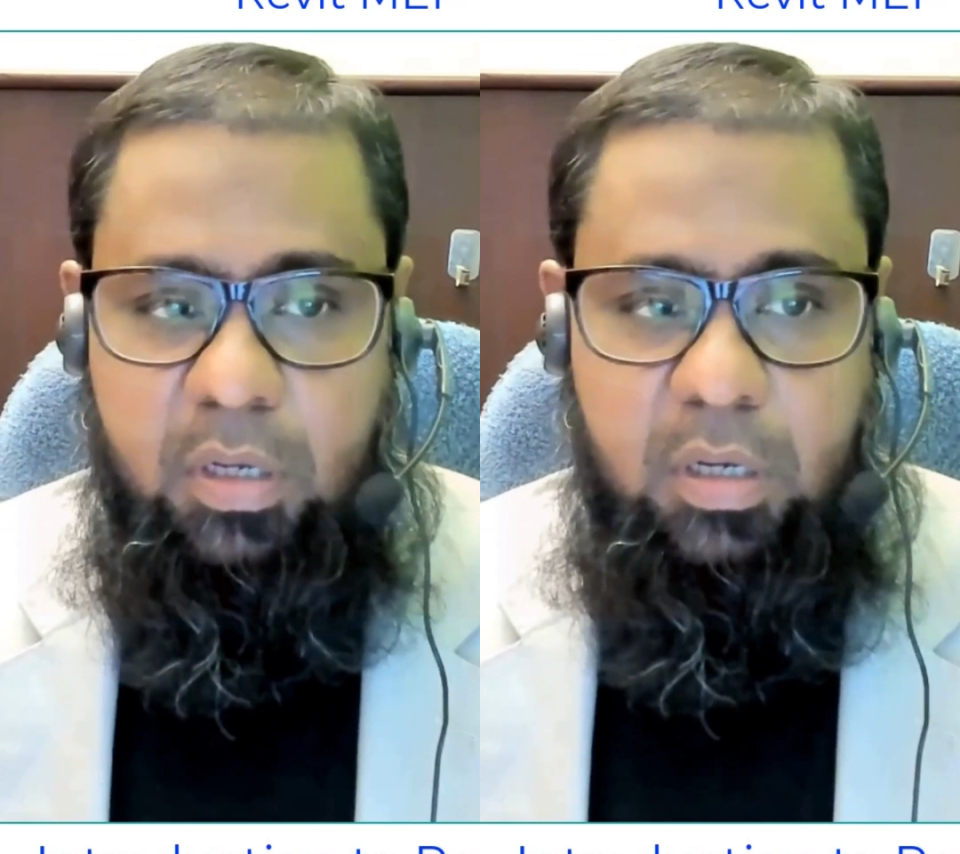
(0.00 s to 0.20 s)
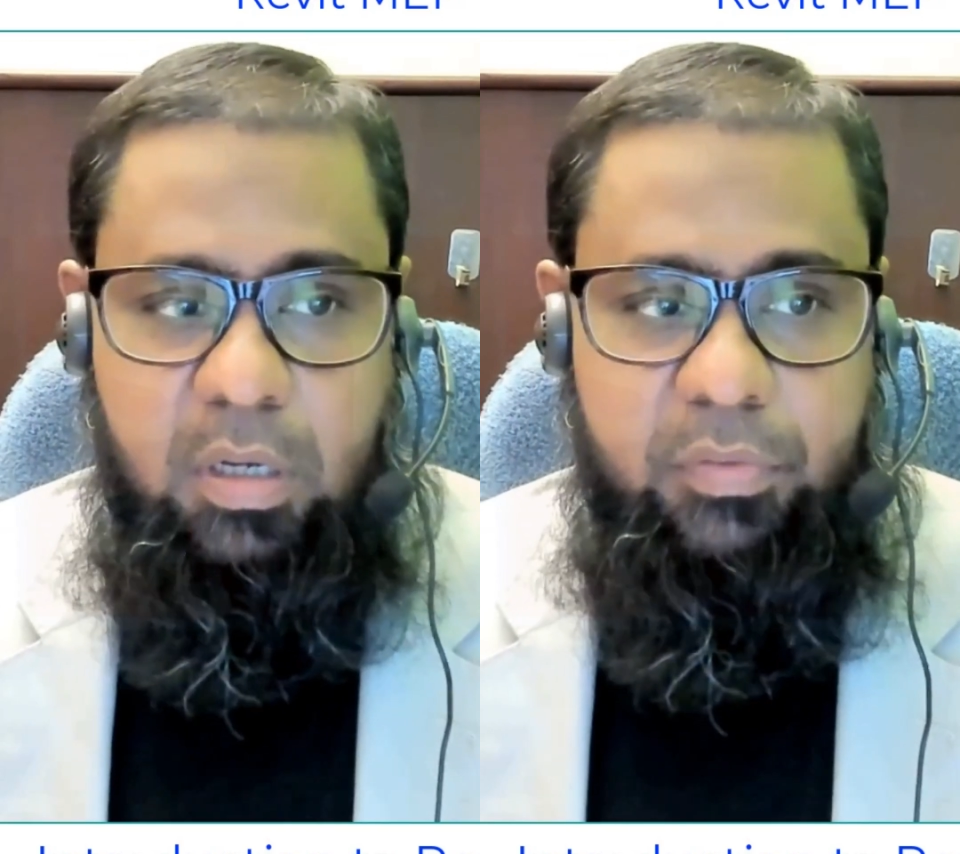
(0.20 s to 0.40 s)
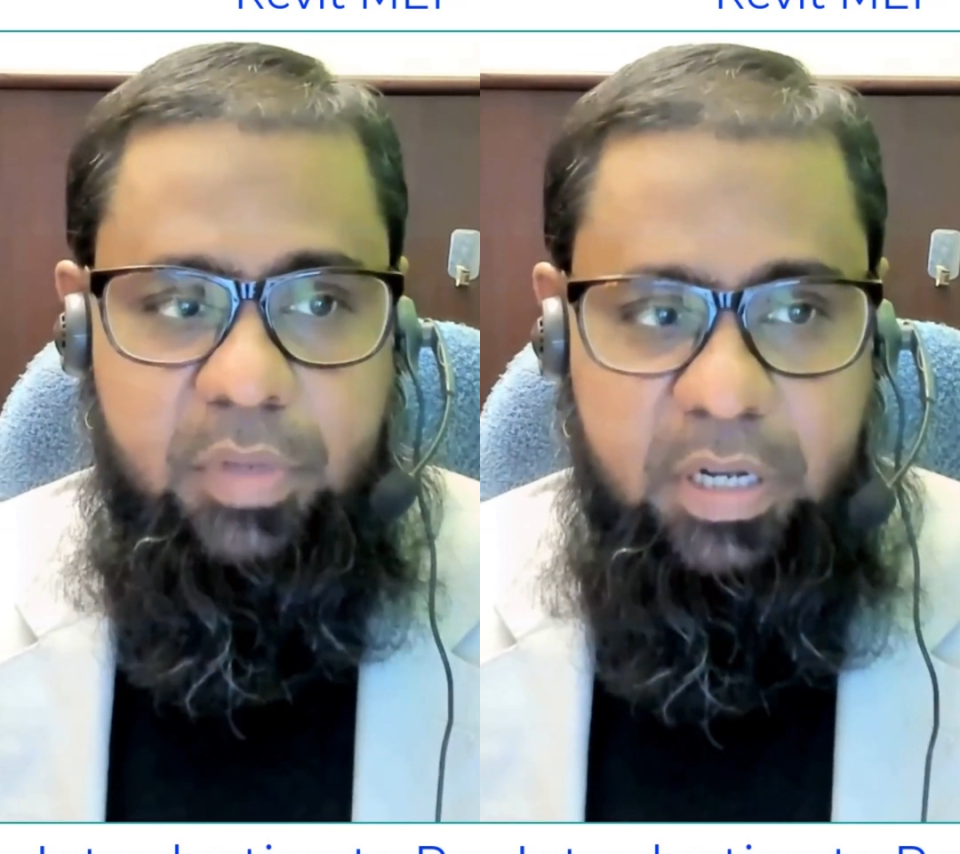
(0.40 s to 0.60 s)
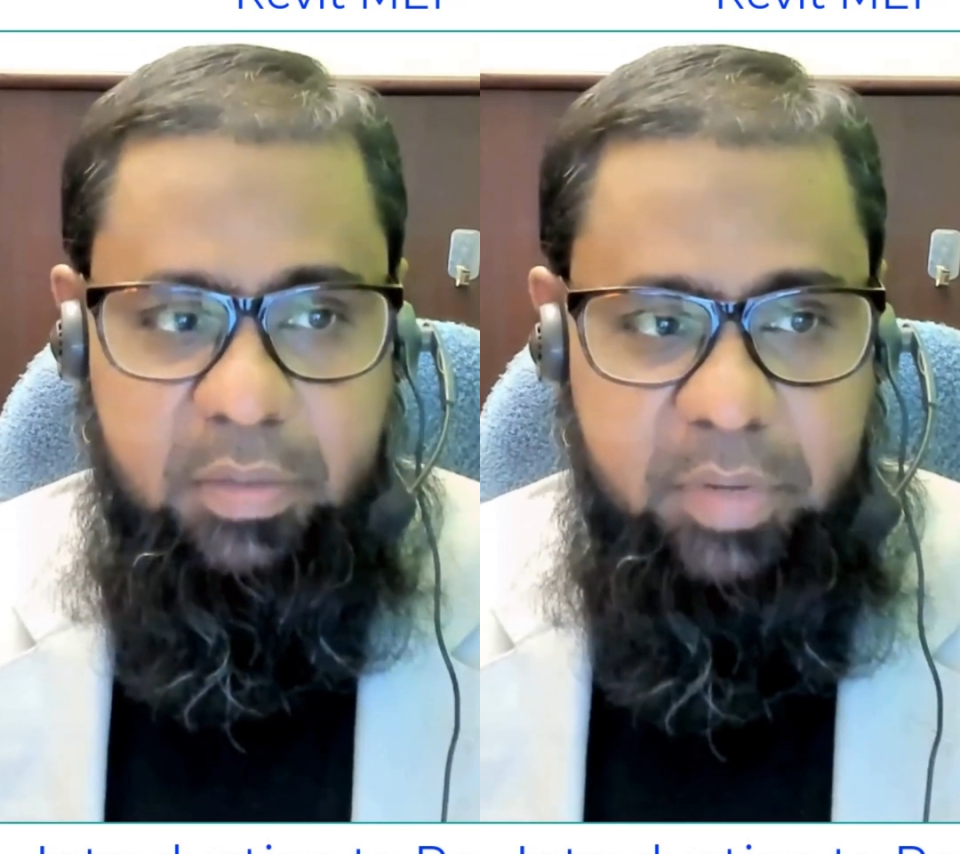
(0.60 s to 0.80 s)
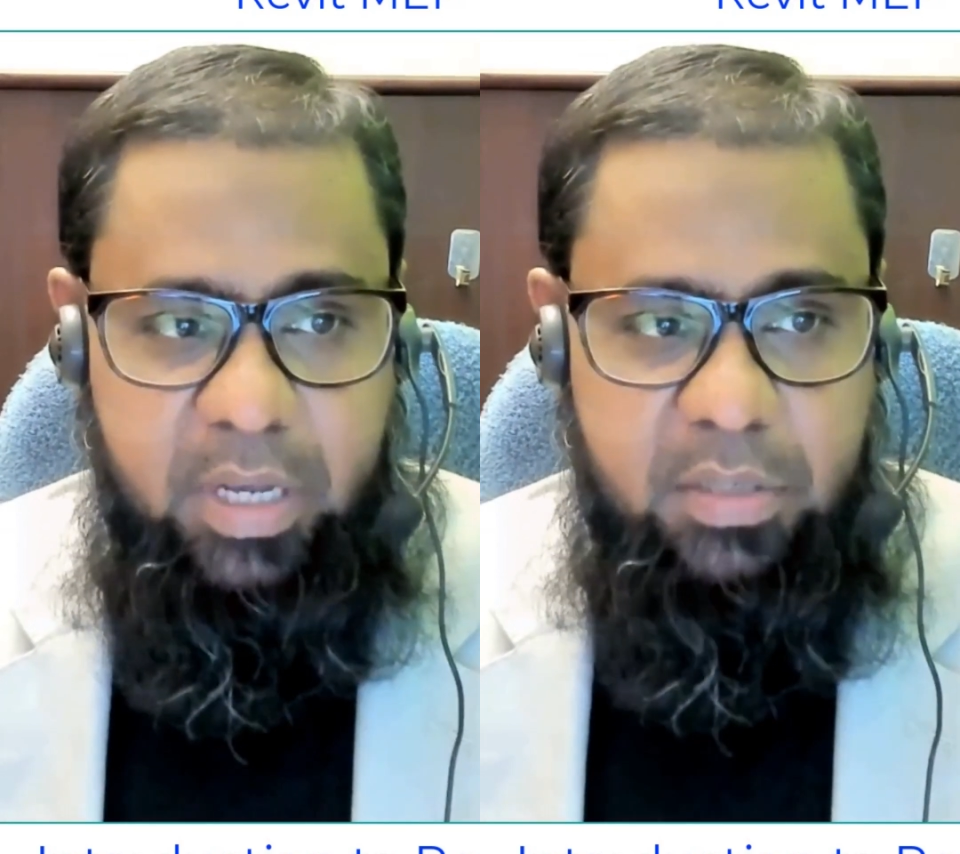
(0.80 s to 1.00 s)

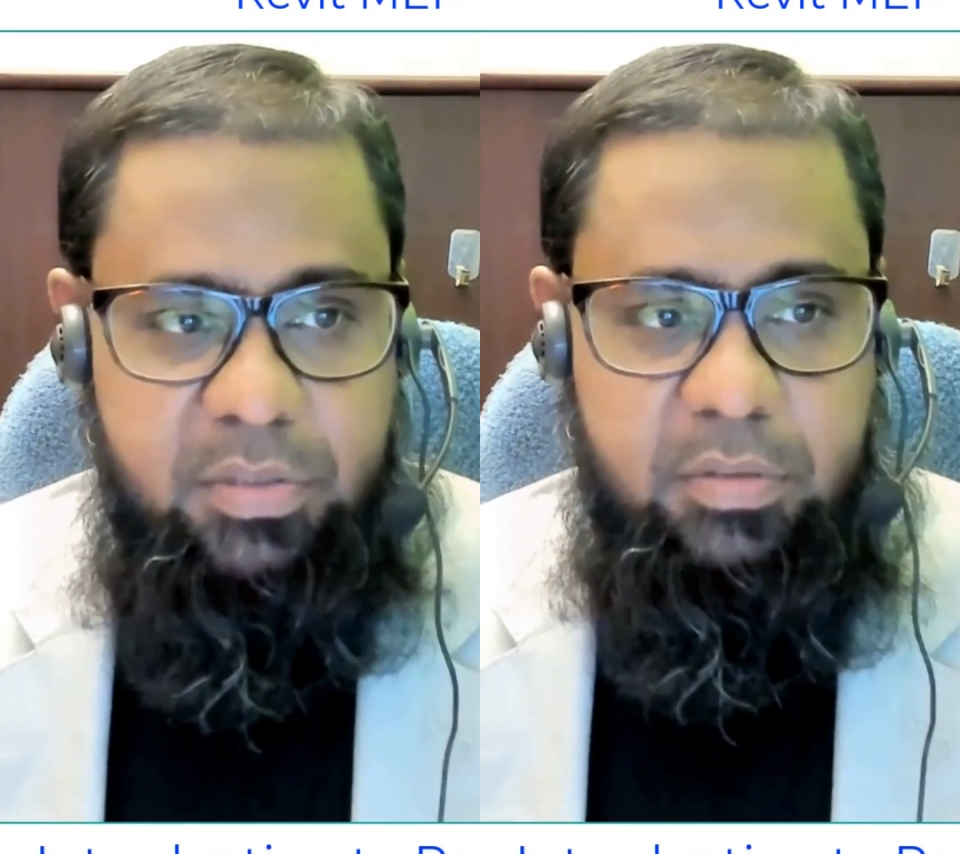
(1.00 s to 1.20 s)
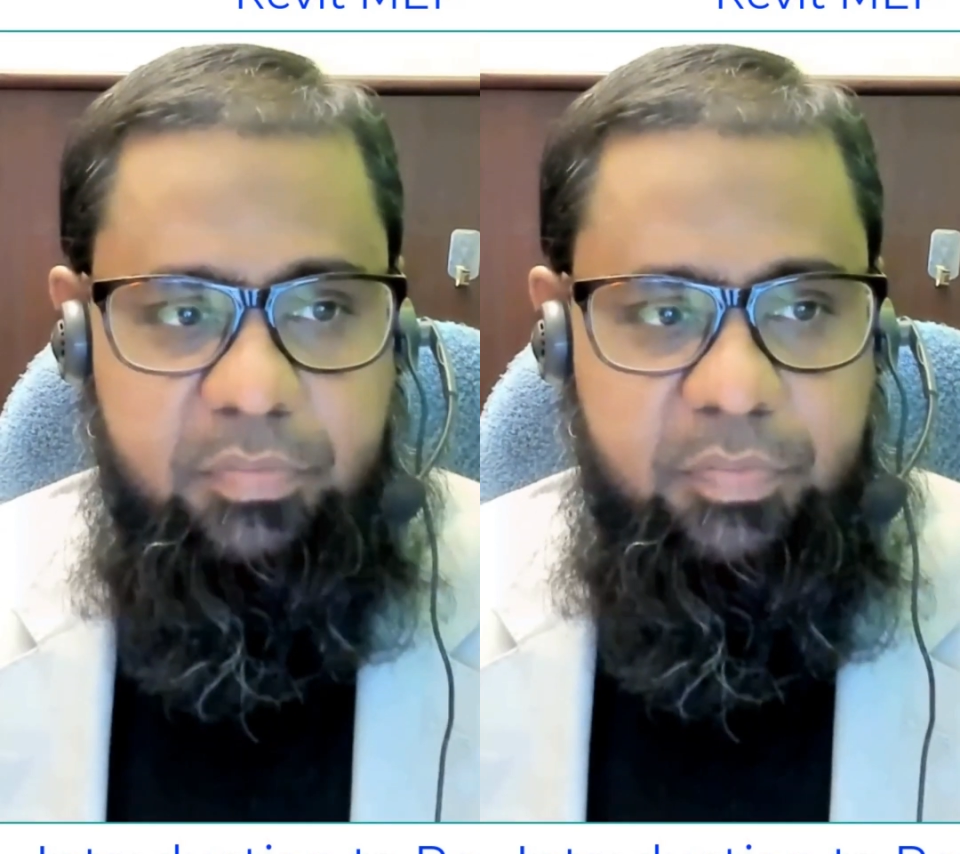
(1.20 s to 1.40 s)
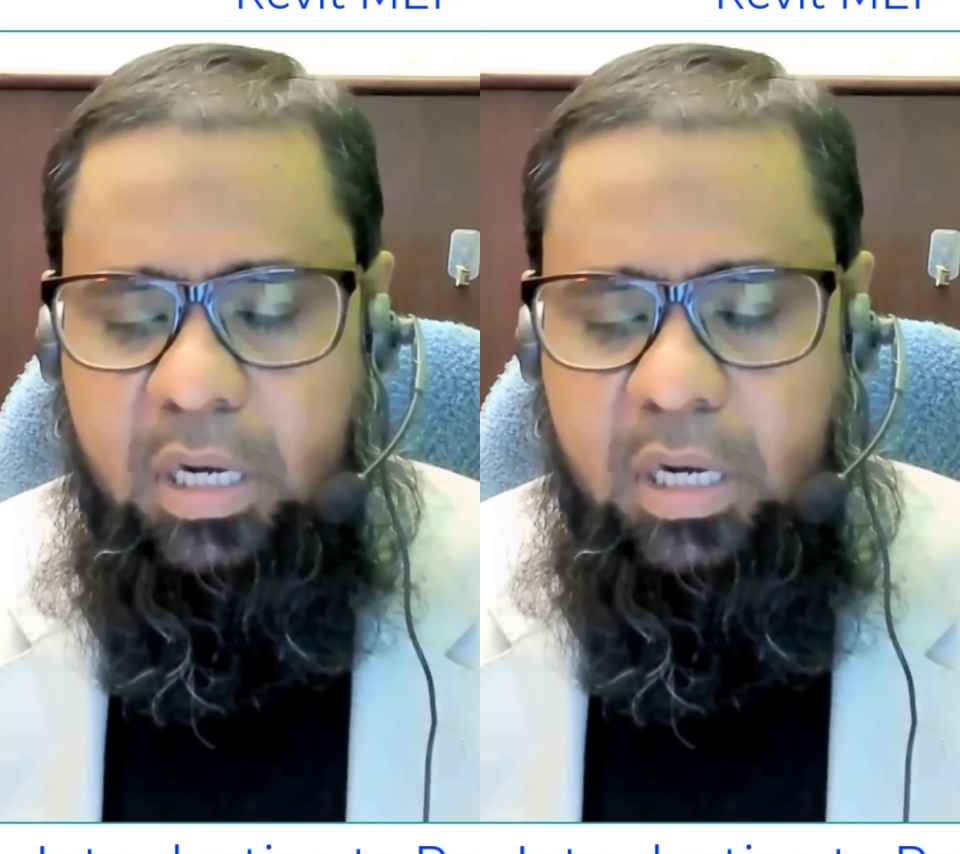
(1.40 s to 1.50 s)
3D Max,